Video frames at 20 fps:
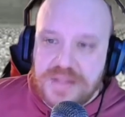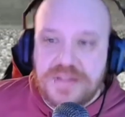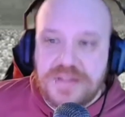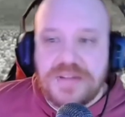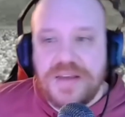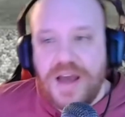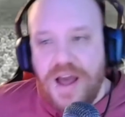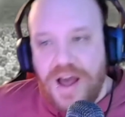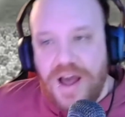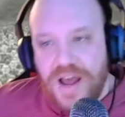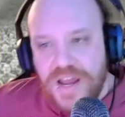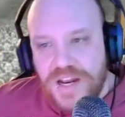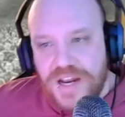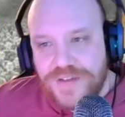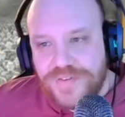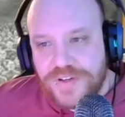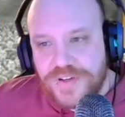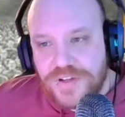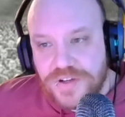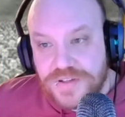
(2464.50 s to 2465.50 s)
kind
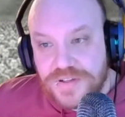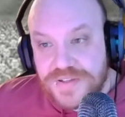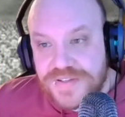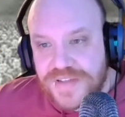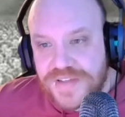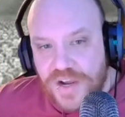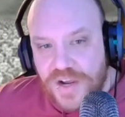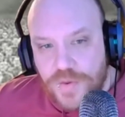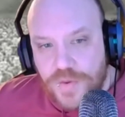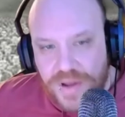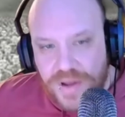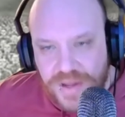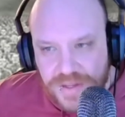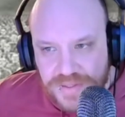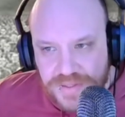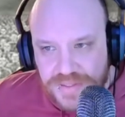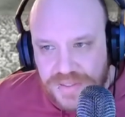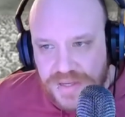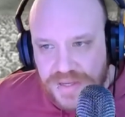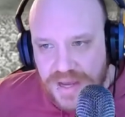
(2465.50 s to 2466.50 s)
of a good segue
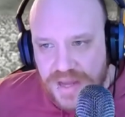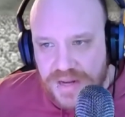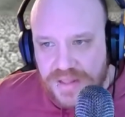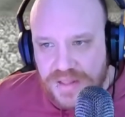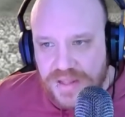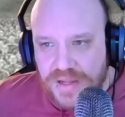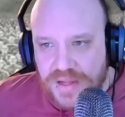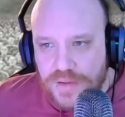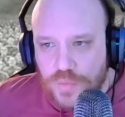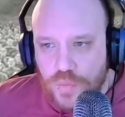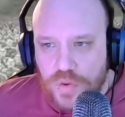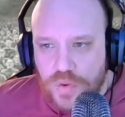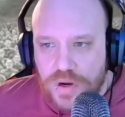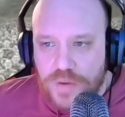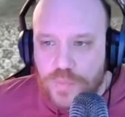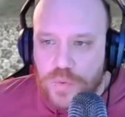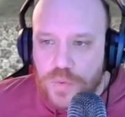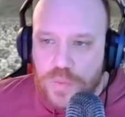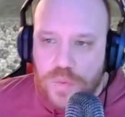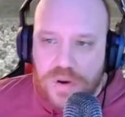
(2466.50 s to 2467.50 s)
into kind of like
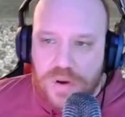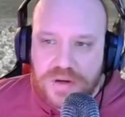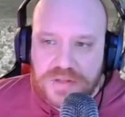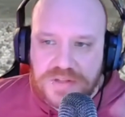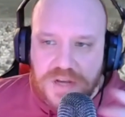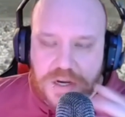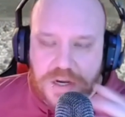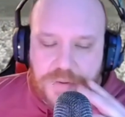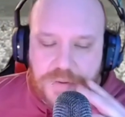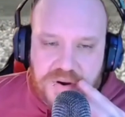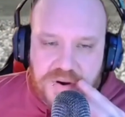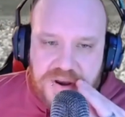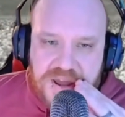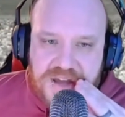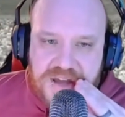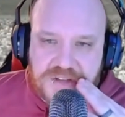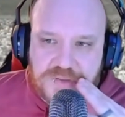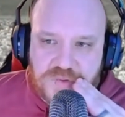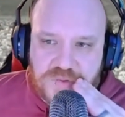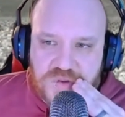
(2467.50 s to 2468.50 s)
what we want to talk about
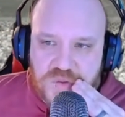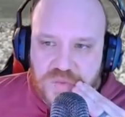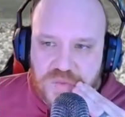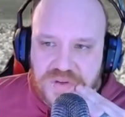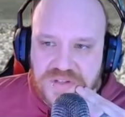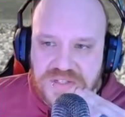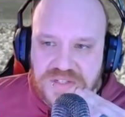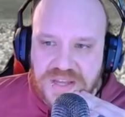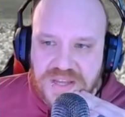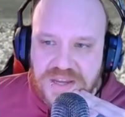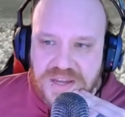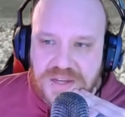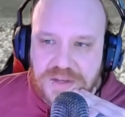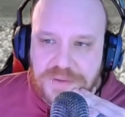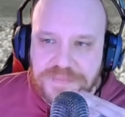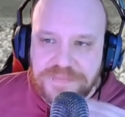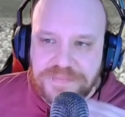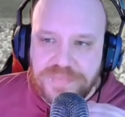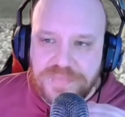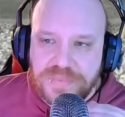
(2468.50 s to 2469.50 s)
next, which was like,
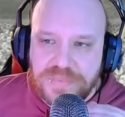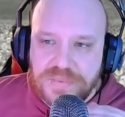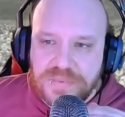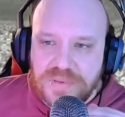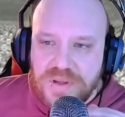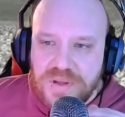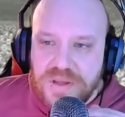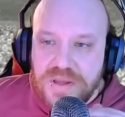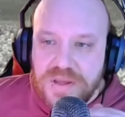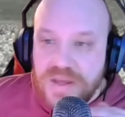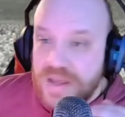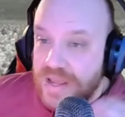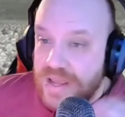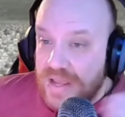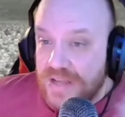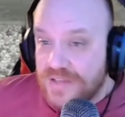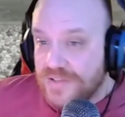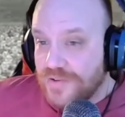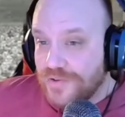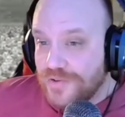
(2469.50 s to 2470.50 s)

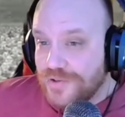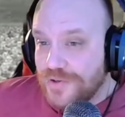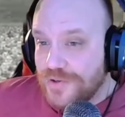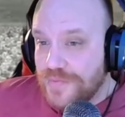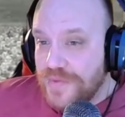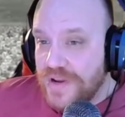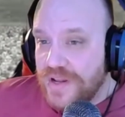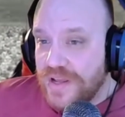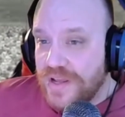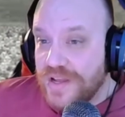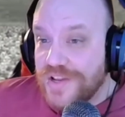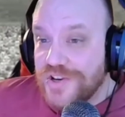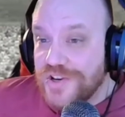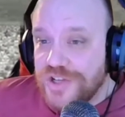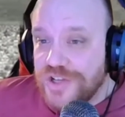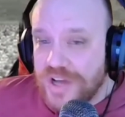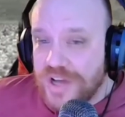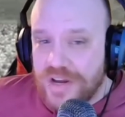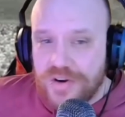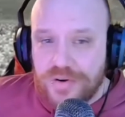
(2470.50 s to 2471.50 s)
is social media in
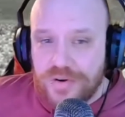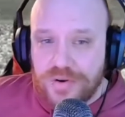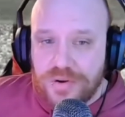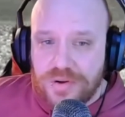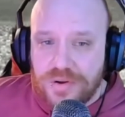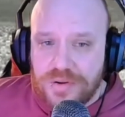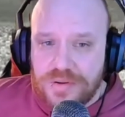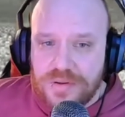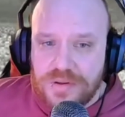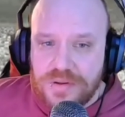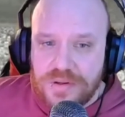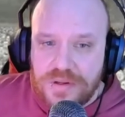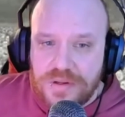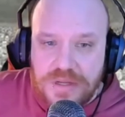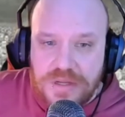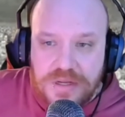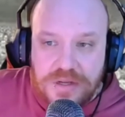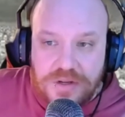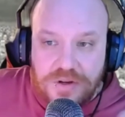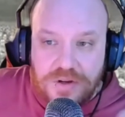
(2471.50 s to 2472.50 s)
general
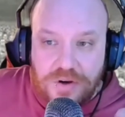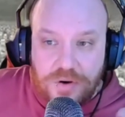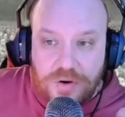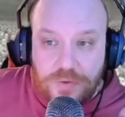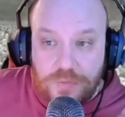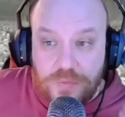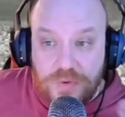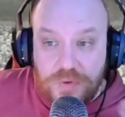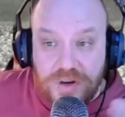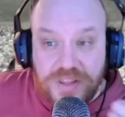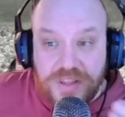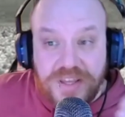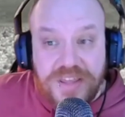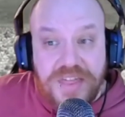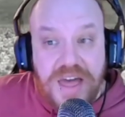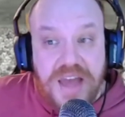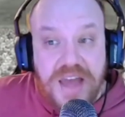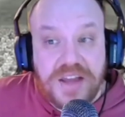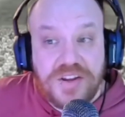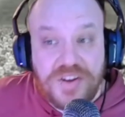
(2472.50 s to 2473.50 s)
really
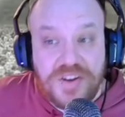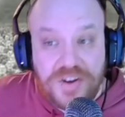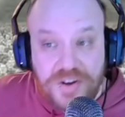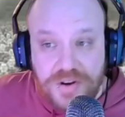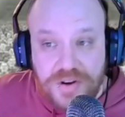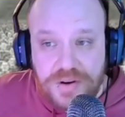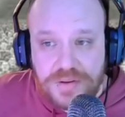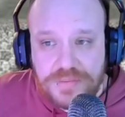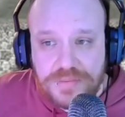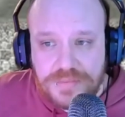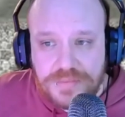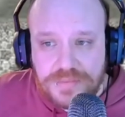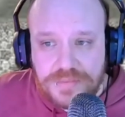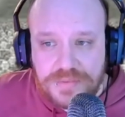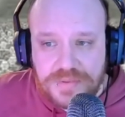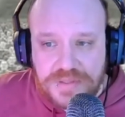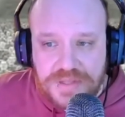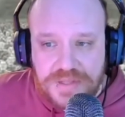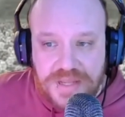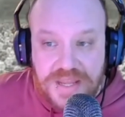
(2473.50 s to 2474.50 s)
that good?
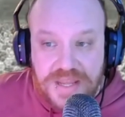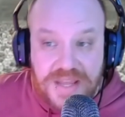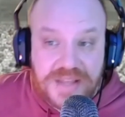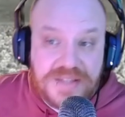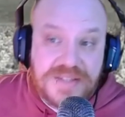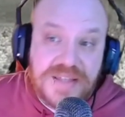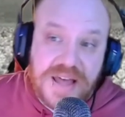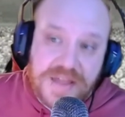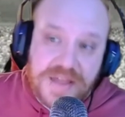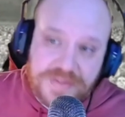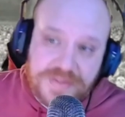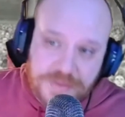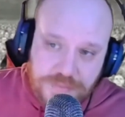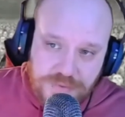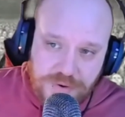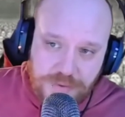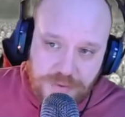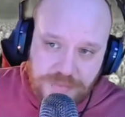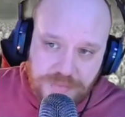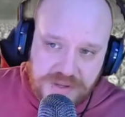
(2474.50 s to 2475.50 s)
Is that the
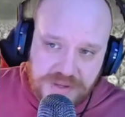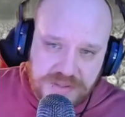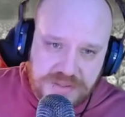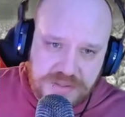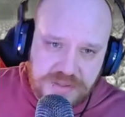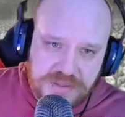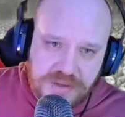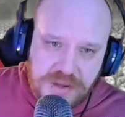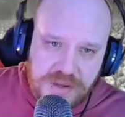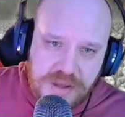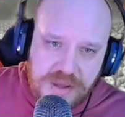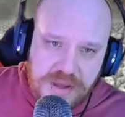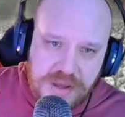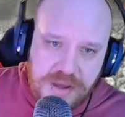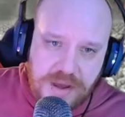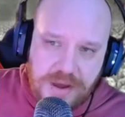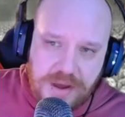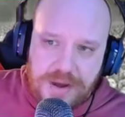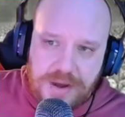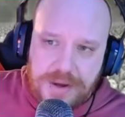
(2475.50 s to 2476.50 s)
purpose?
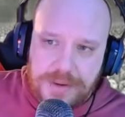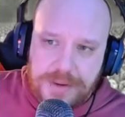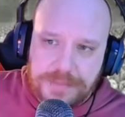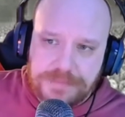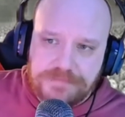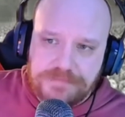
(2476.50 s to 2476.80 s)
I